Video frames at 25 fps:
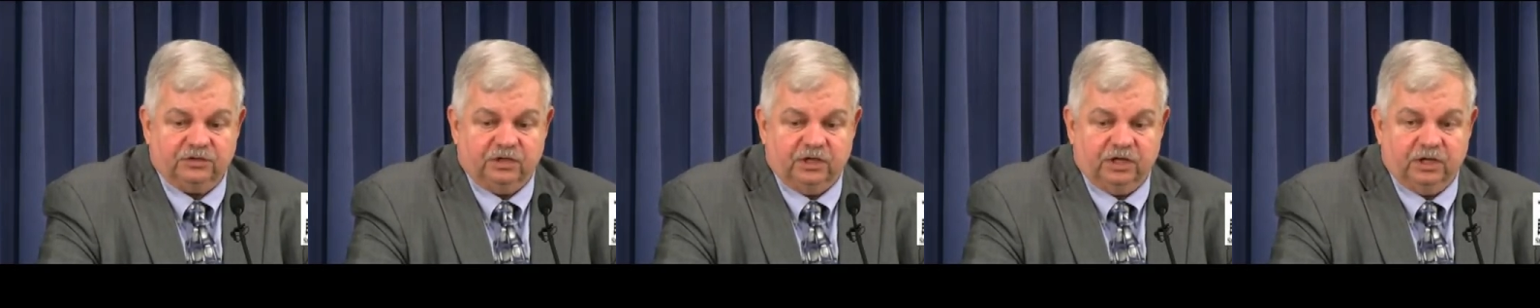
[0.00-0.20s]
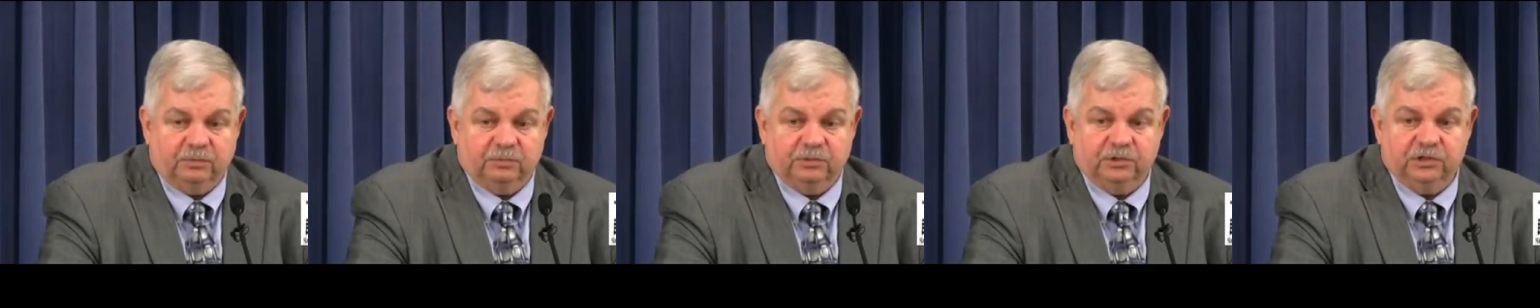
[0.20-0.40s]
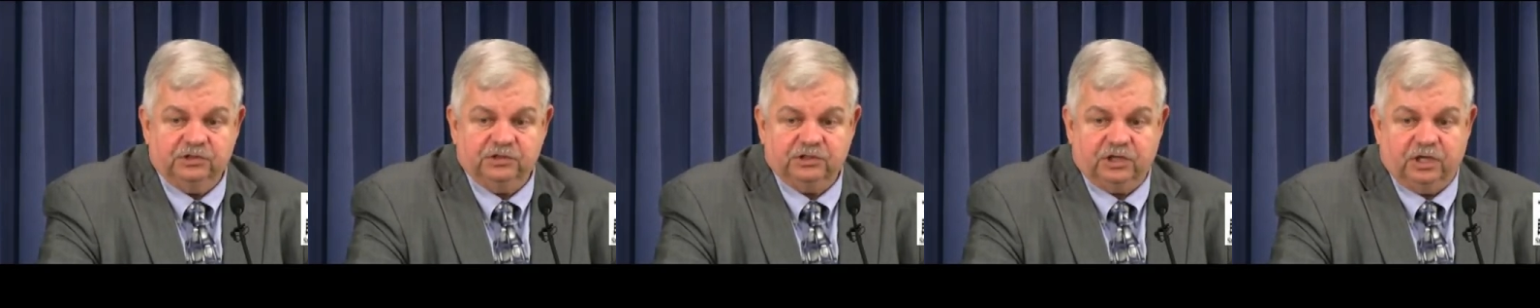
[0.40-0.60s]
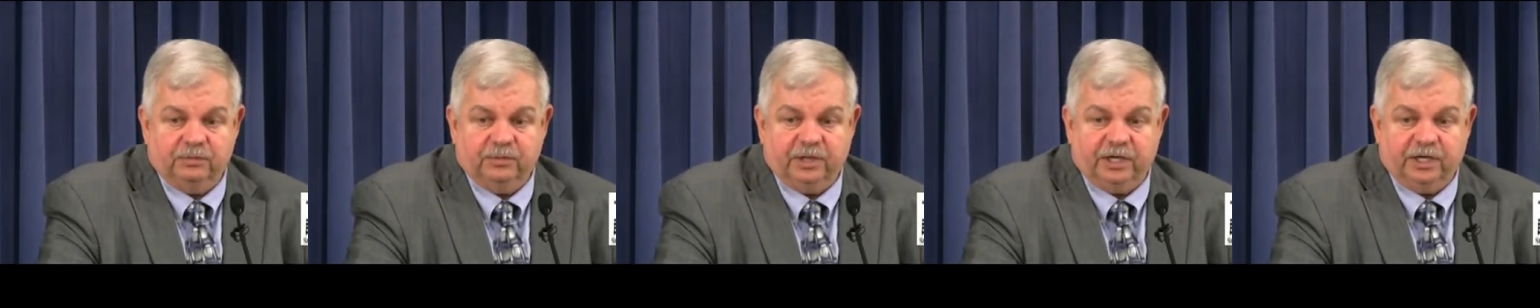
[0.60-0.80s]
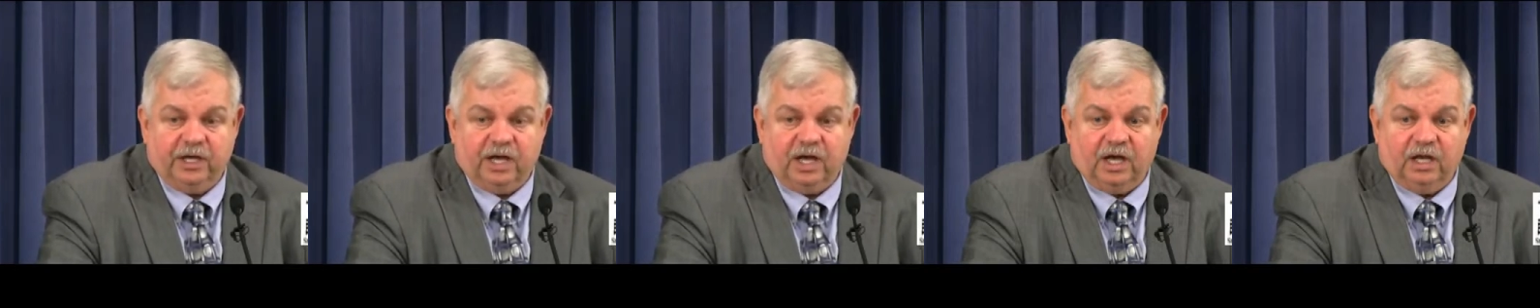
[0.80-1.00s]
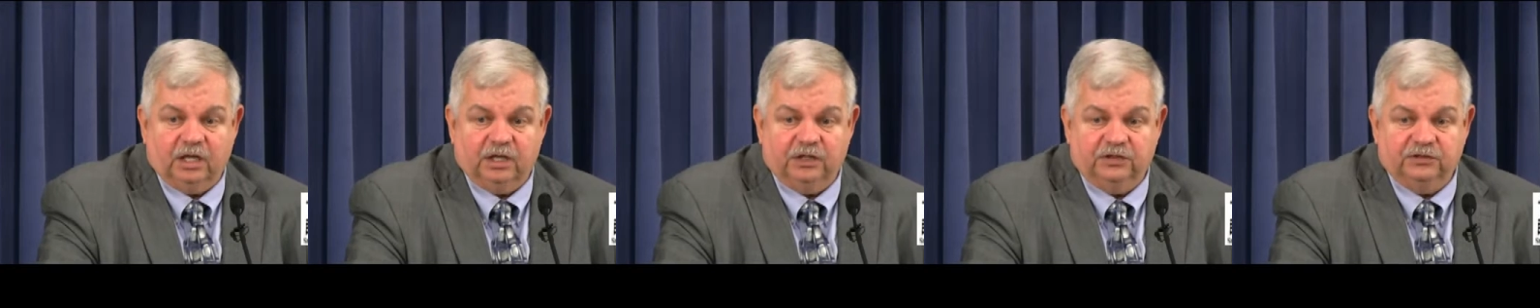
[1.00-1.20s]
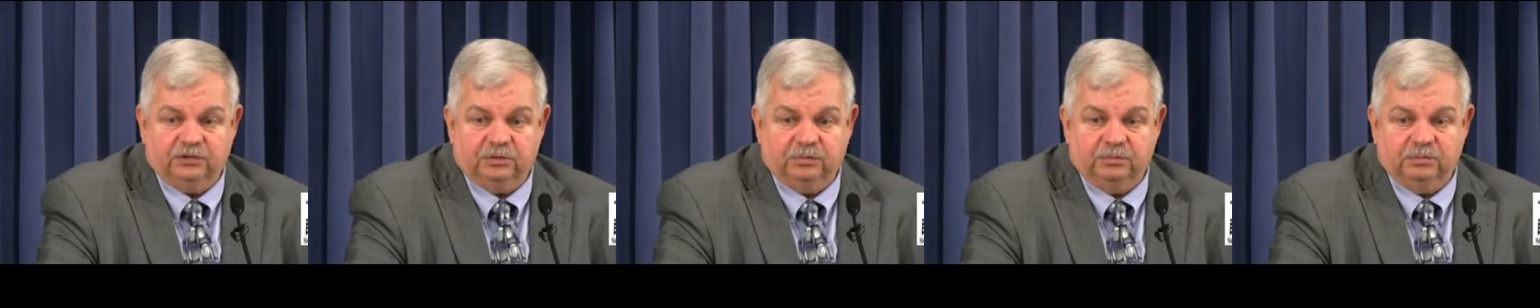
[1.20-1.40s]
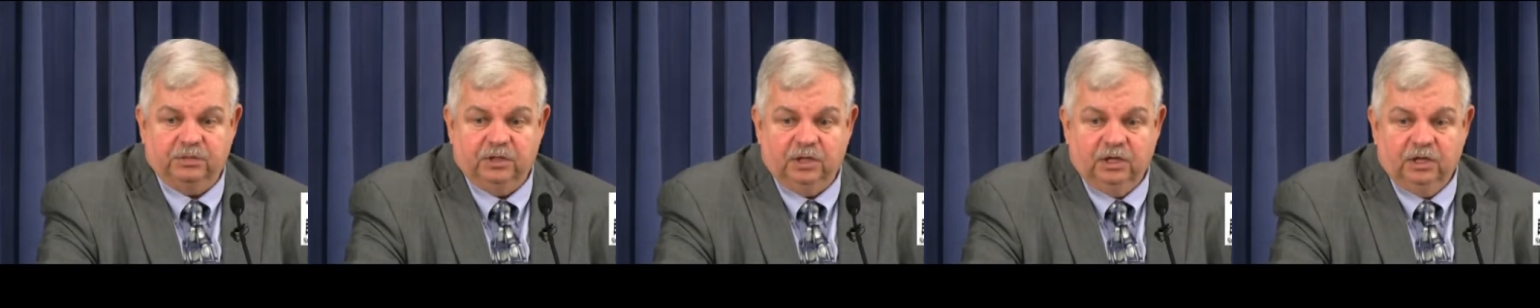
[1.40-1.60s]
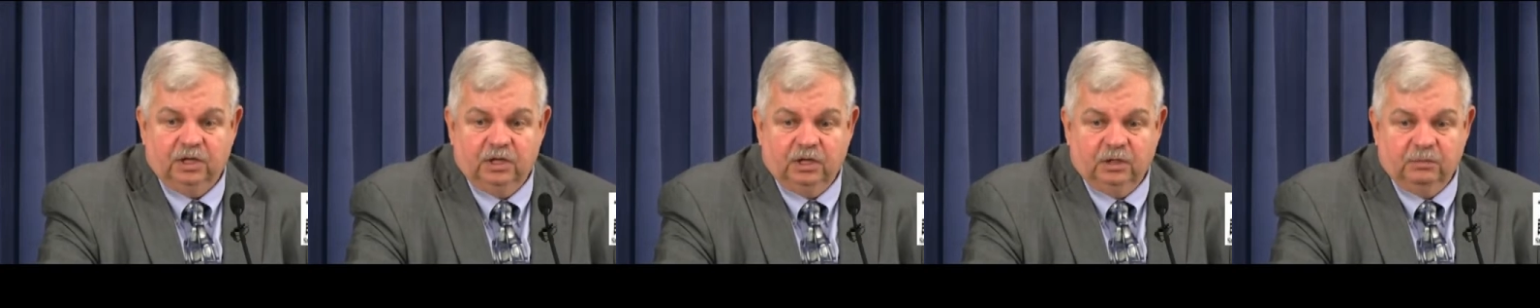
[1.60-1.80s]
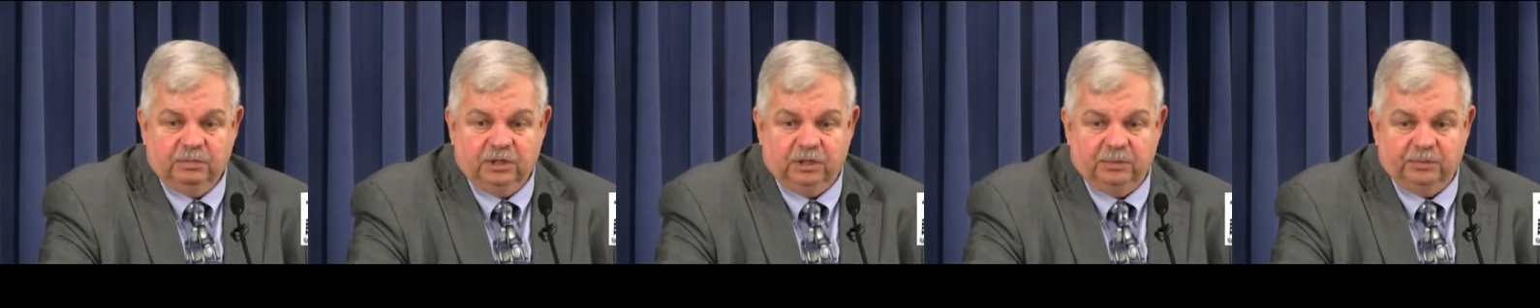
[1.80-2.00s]
and I appreciate my colleagues and
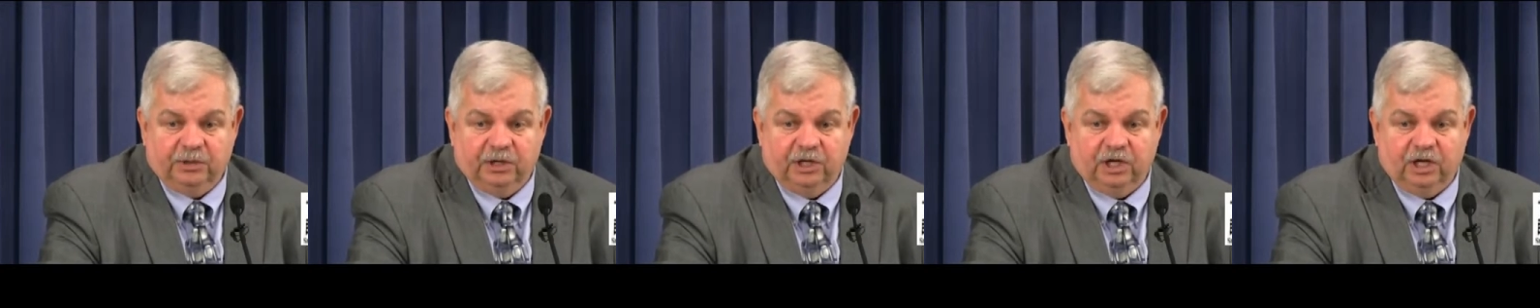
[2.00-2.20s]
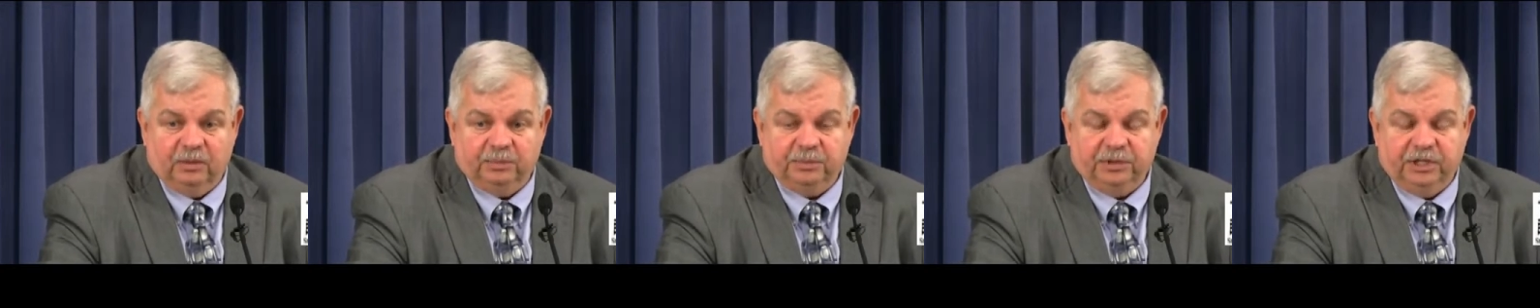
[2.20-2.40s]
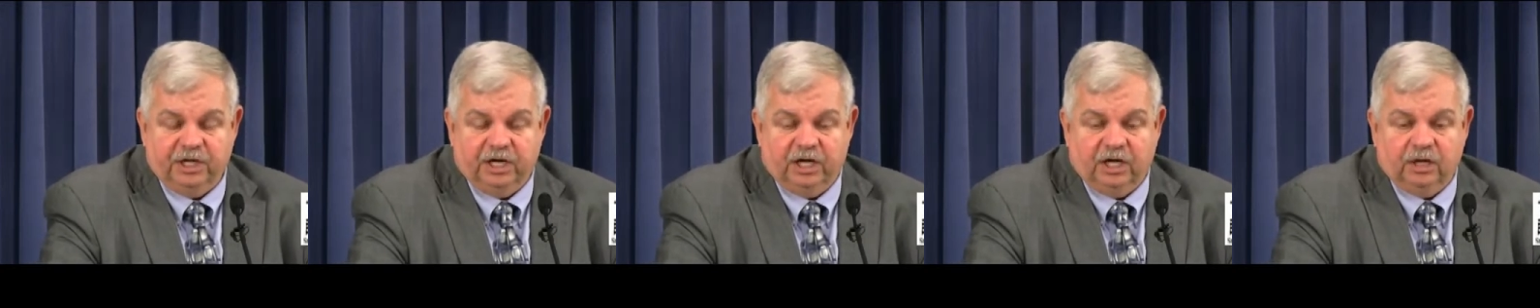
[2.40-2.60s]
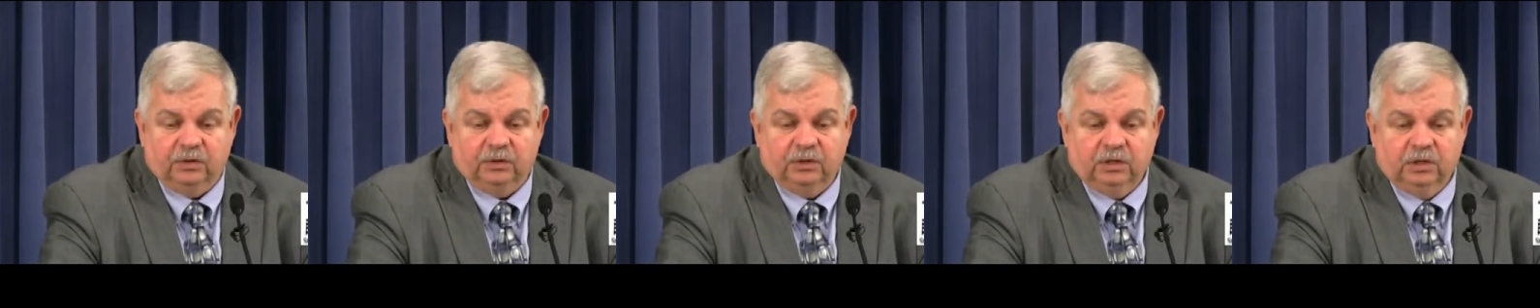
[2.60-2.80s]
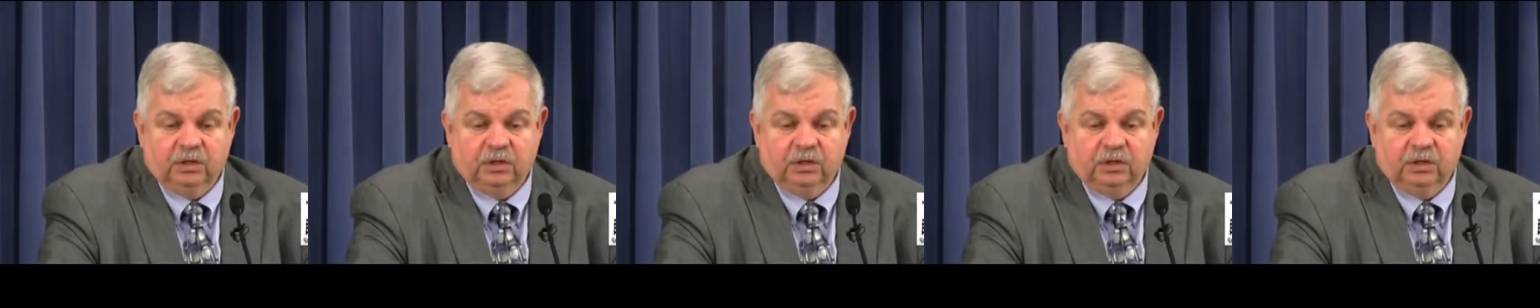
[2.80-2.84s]
people helping out.